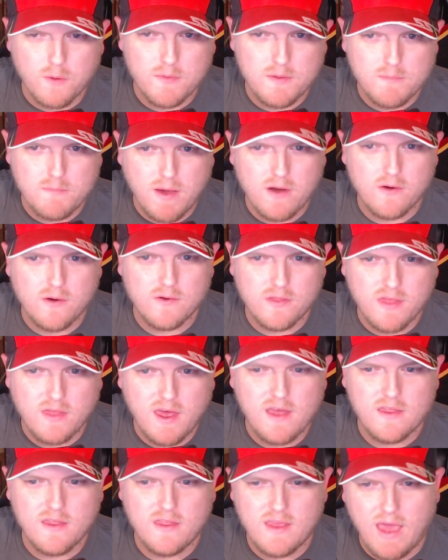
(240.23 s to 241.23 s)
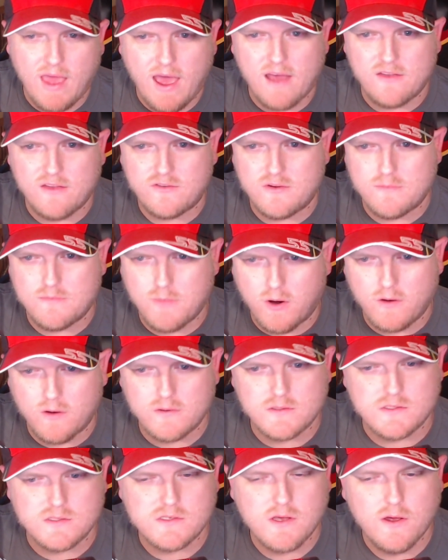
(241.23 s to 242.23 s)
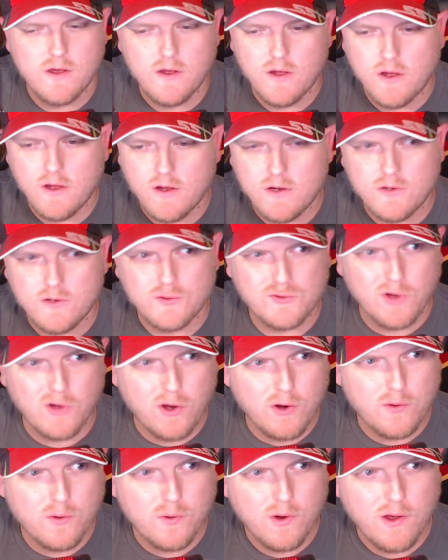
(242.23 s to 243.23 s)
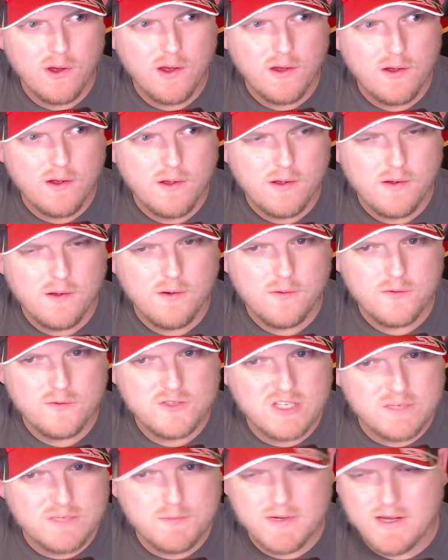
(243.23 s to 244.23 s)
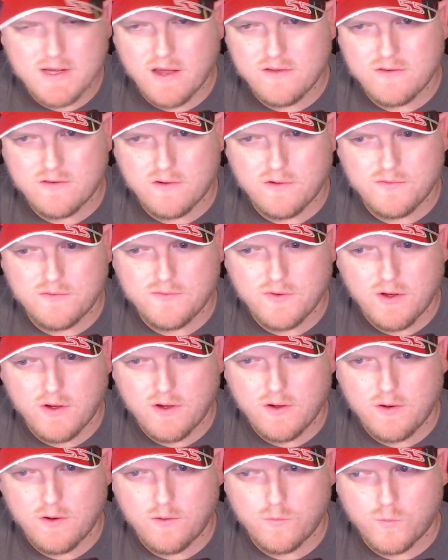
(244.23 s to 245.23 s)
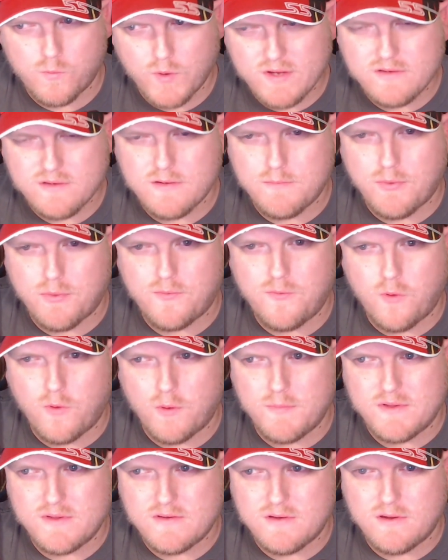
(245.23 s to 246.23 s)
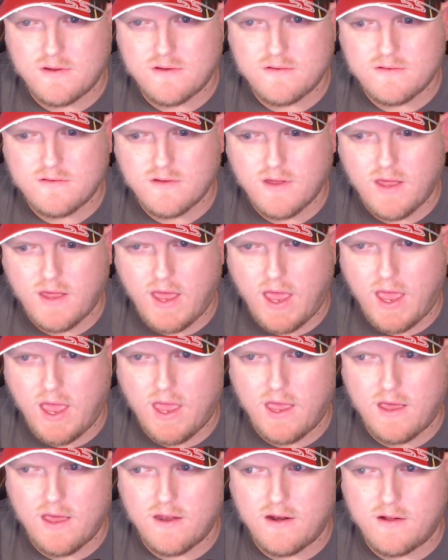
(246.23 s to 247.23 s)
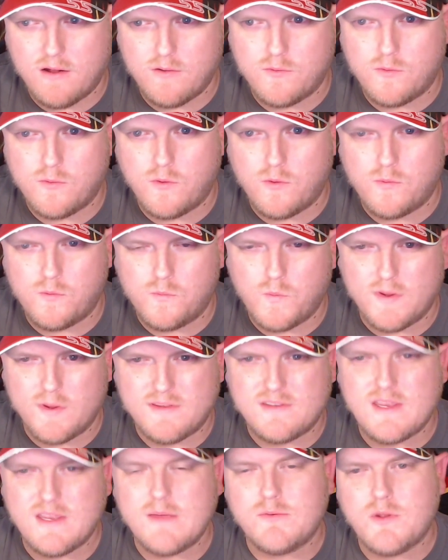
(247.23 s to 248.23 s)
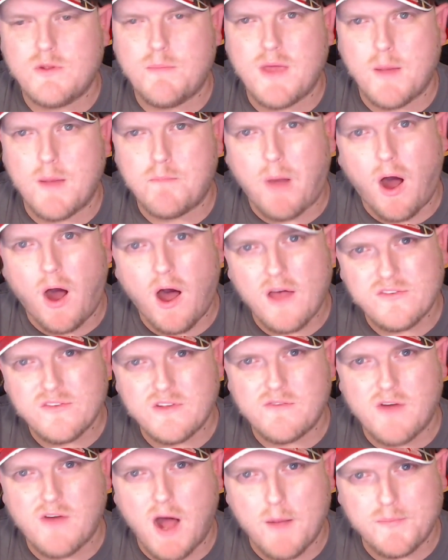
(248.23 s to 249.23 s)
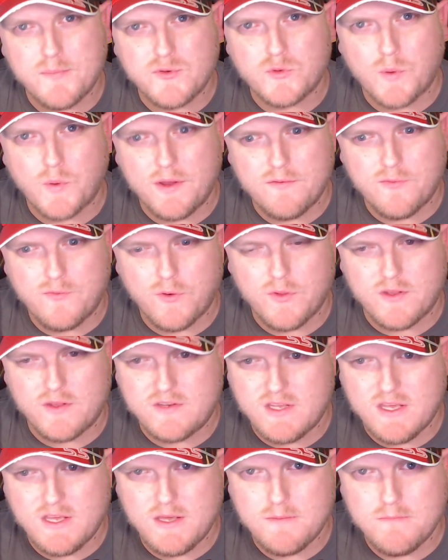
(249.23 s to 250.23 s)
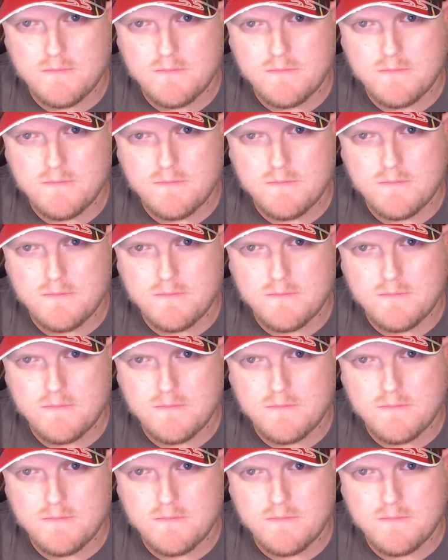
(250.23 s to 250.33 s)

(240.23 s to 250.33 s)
better than the Aston Martins. So just because of recent performances and what seems to be a positive upswing for the team,